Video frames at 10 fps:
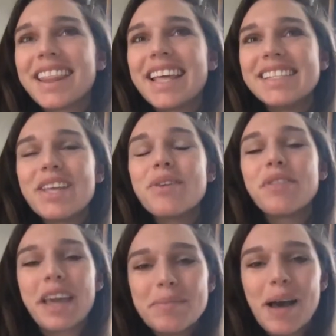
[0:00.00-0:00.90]
things that you
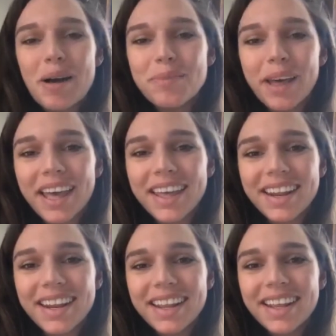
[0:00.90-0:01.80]
think about, but
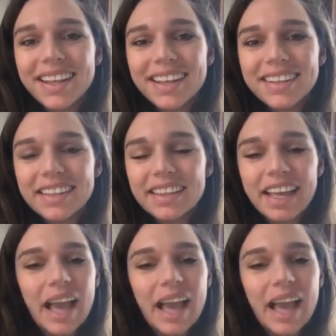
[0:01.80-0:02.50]
like